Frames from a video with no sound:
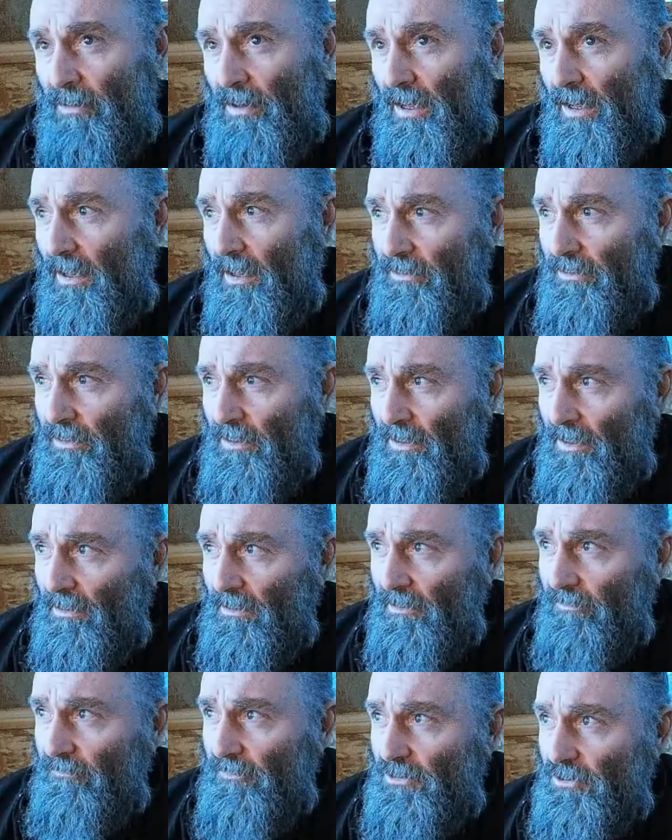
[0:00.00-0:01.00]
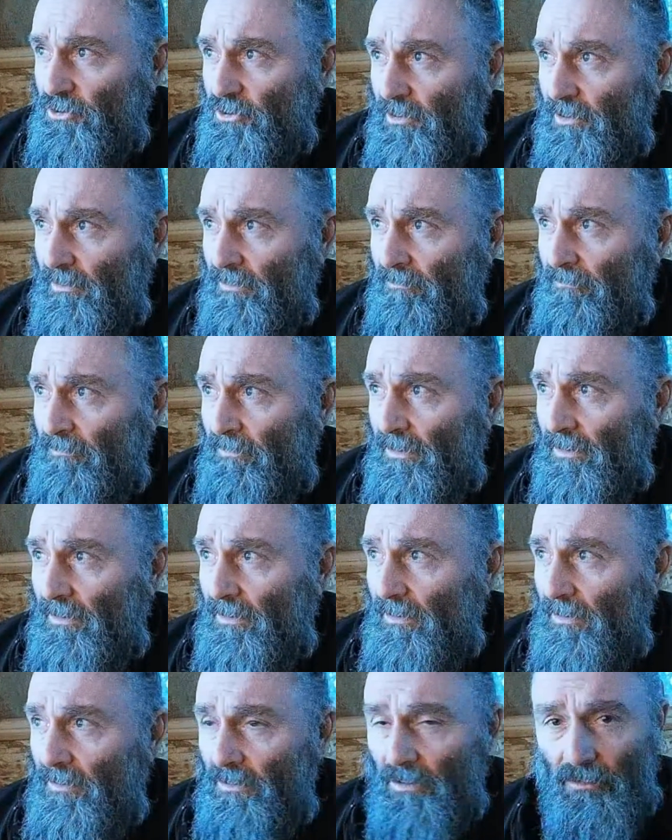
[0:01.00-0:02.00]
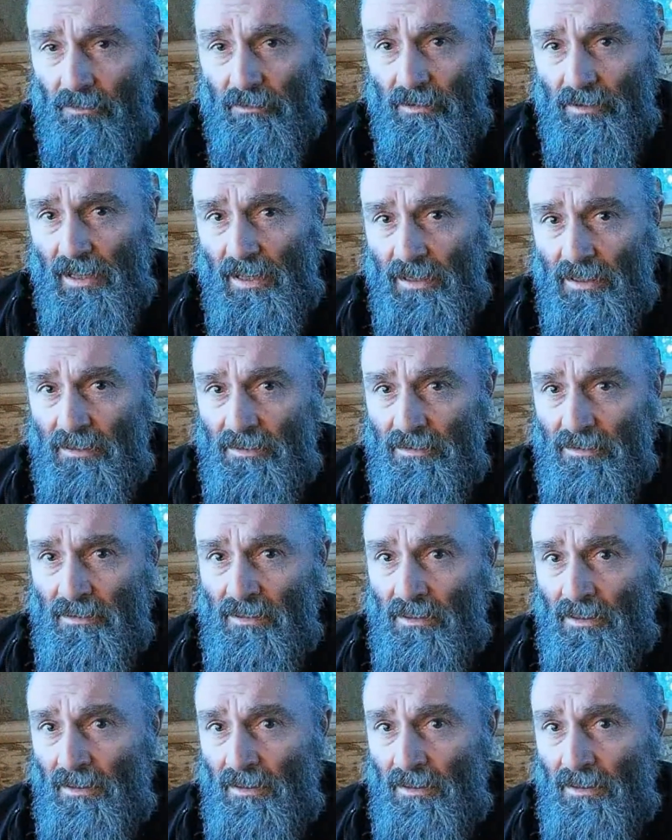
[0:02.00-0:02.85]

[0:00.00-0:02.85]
I think I'll give a stream a go again,